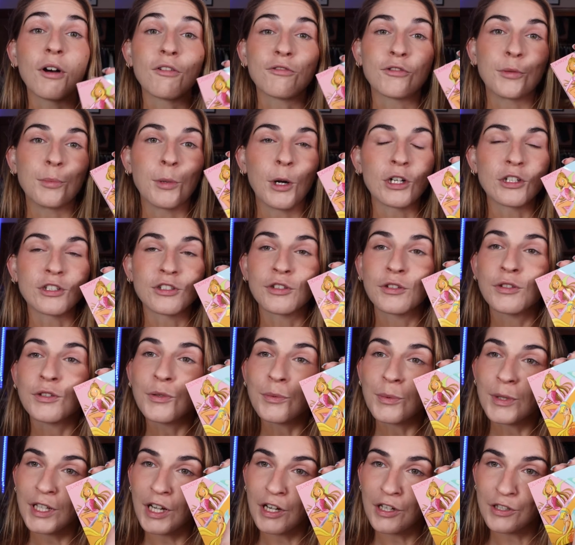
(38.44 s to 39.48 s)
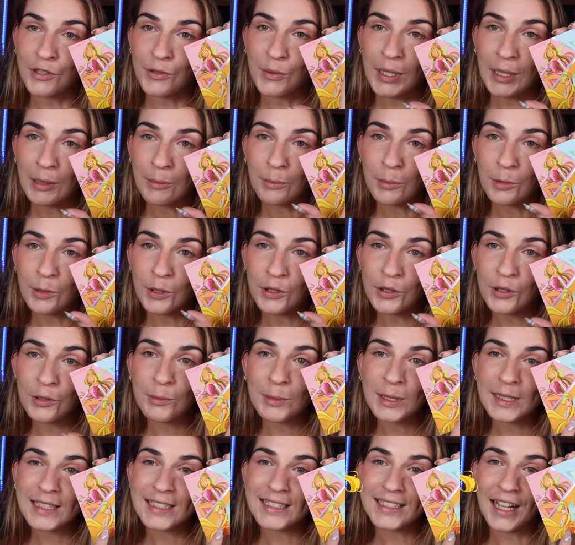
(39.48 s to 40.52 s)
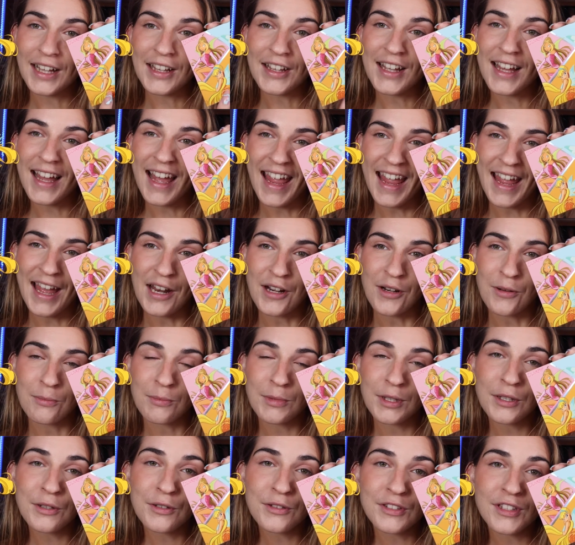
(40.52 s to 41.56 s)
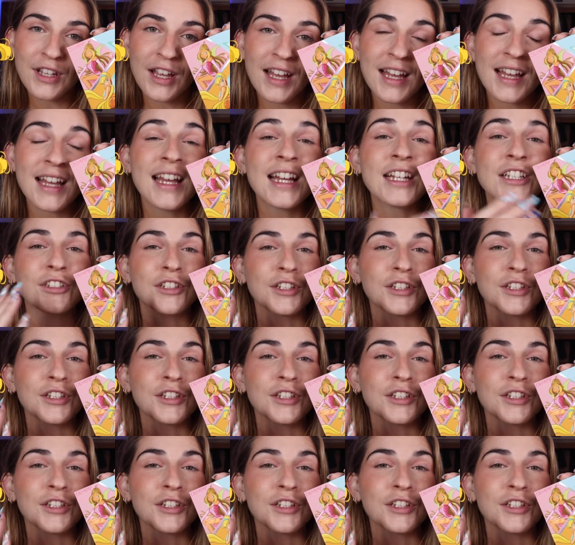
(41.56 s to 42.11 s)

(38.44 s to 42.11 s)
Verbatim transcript: But for part two, we are doing Bloom, Stella, and Musa.